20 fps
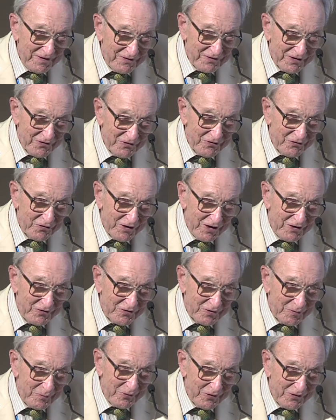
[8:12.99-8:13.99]
It doesn't change
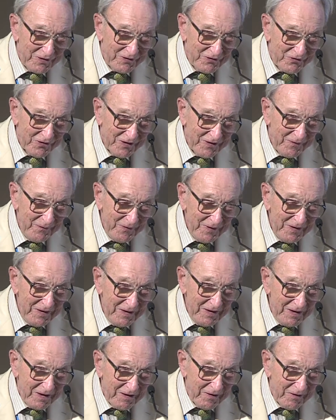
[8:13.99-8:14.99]
the buoyancy,
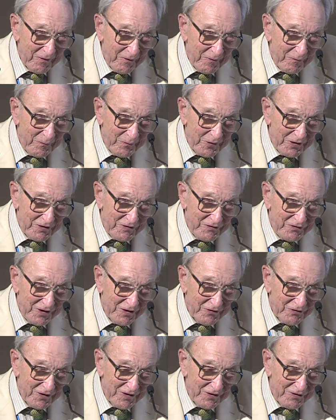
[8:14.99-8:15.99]
but it
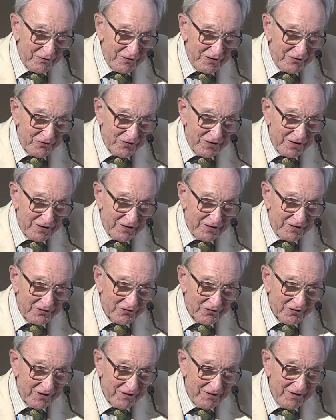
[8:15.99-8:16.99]
does increase the
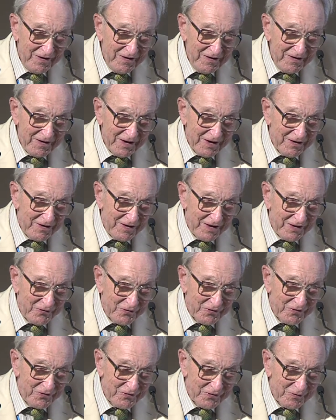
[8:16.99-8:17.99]
inertia and
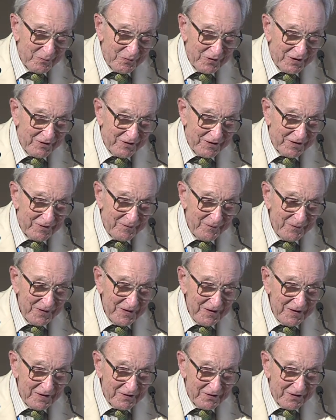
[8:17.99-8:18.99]
lengthens the period.
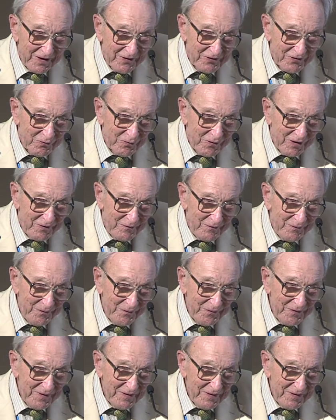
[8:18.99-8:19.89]
Next one.